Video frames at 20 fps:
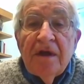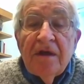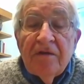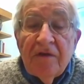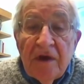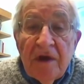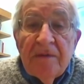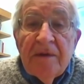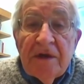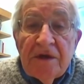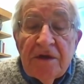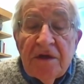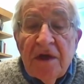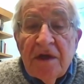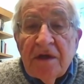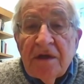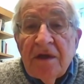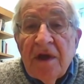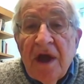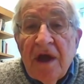Very much
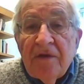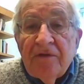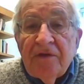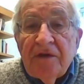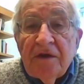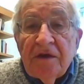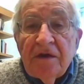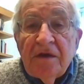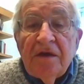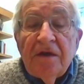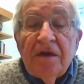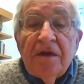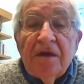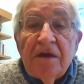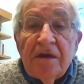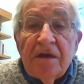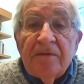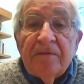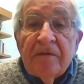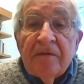like NAFTA and
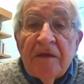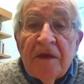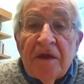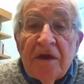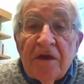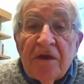the